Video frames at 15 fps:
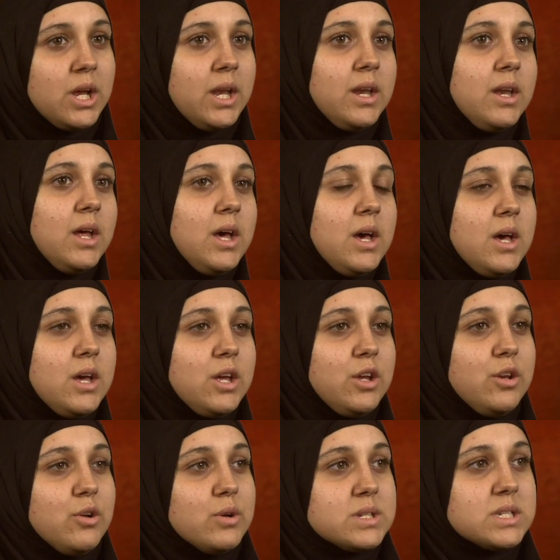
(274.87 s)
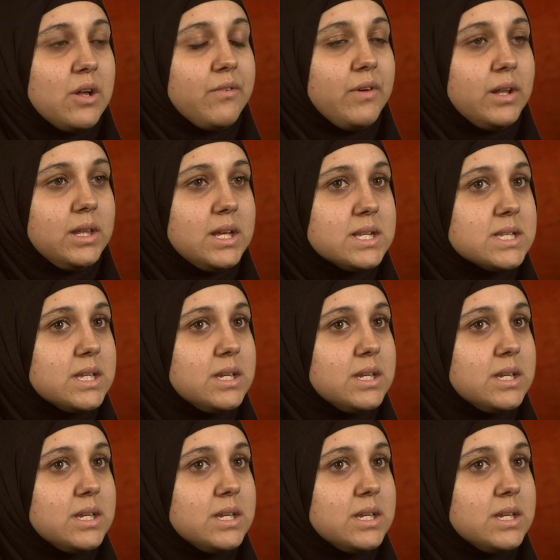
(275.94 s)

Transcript: and, stuff like this.